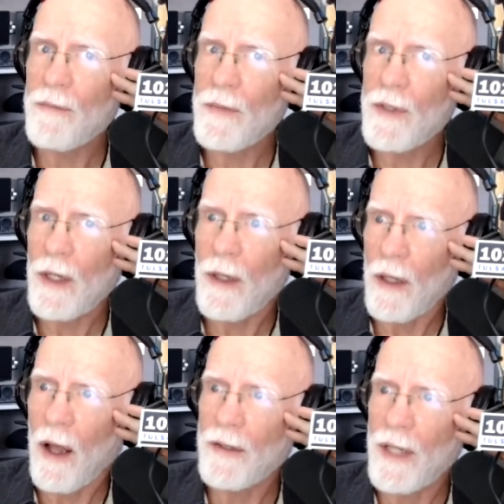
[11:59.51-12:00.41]

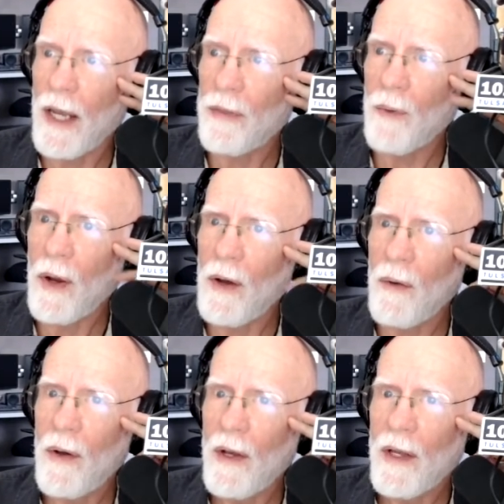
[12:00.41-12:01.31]
still on death
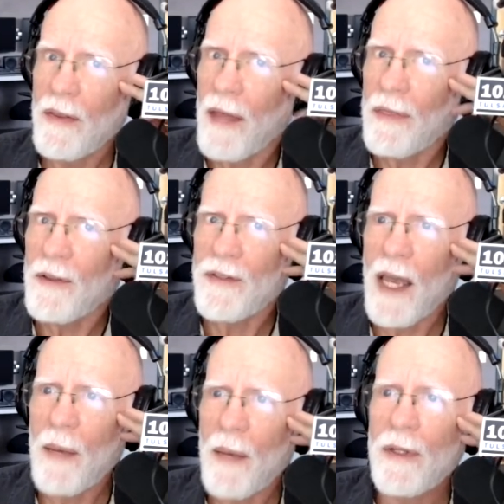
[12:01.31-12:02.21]
row. Nothing's
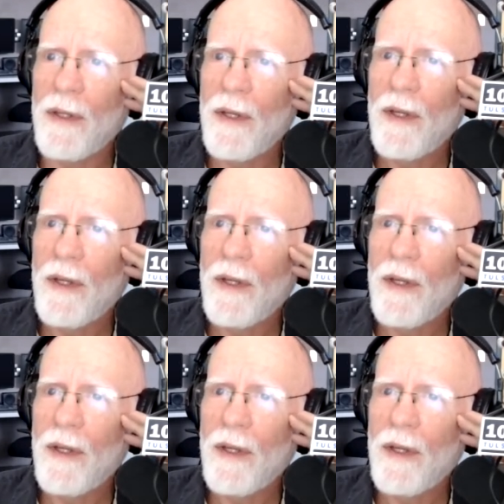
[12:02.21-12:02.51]
happened.